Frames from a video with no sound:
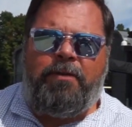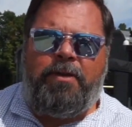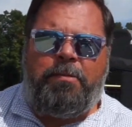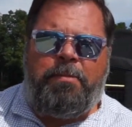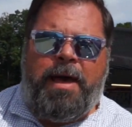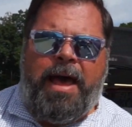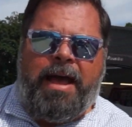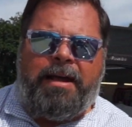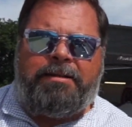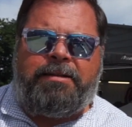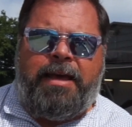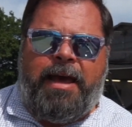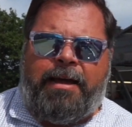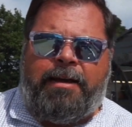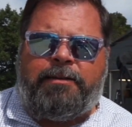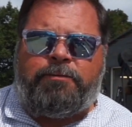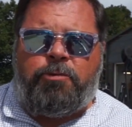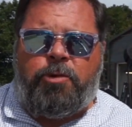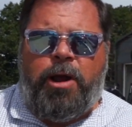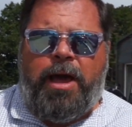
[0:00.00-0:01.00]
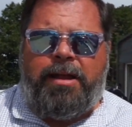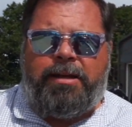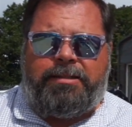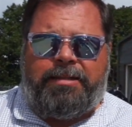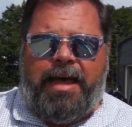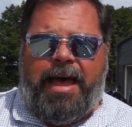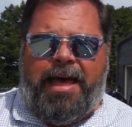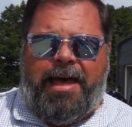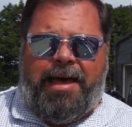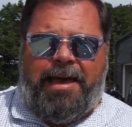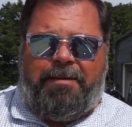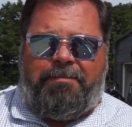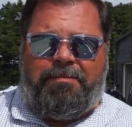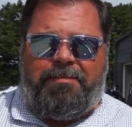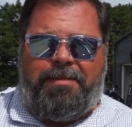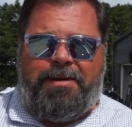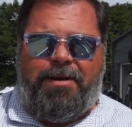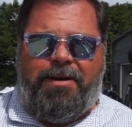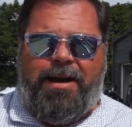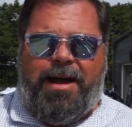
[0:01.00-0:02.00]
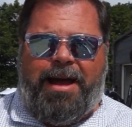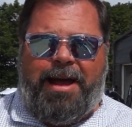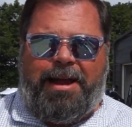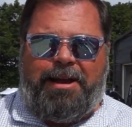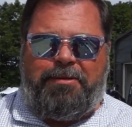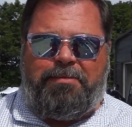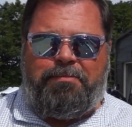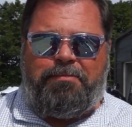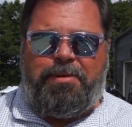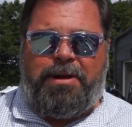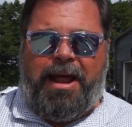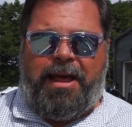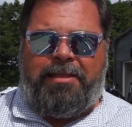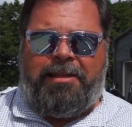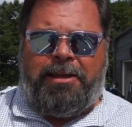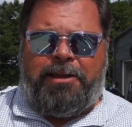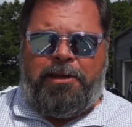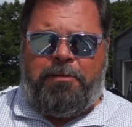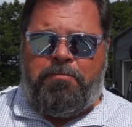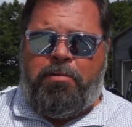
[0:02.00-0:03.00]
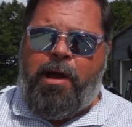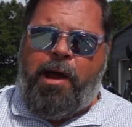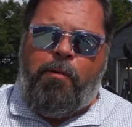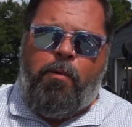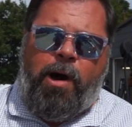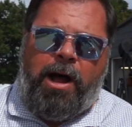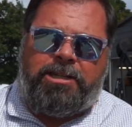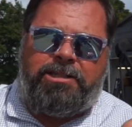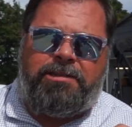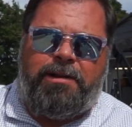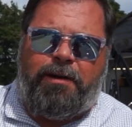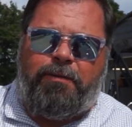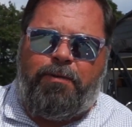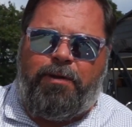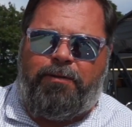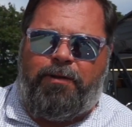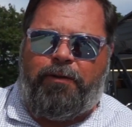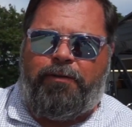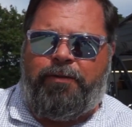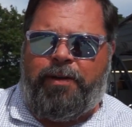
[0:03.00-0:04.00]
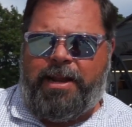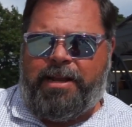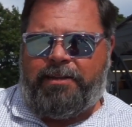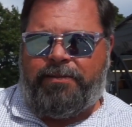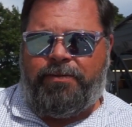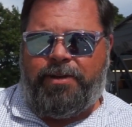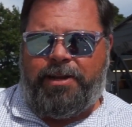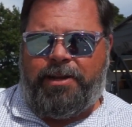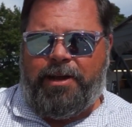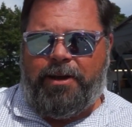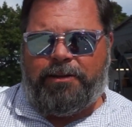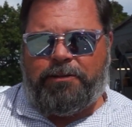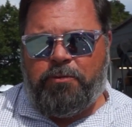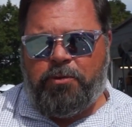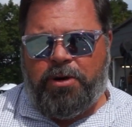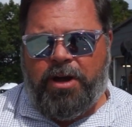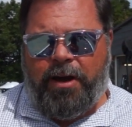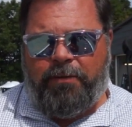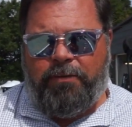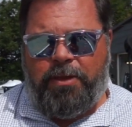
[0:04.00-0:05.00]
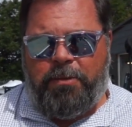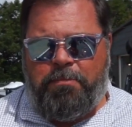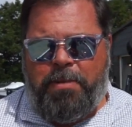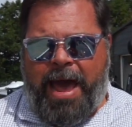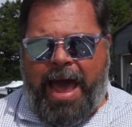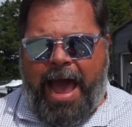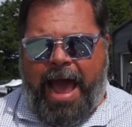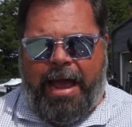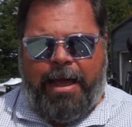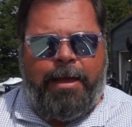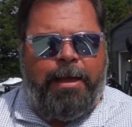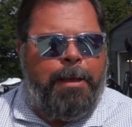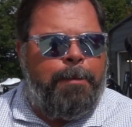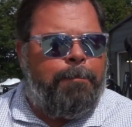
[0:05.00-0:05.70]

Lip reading: the back deck because we're out of time, all right? But I think you can probably watch another one of our Phoenix videos. We'll cover the back.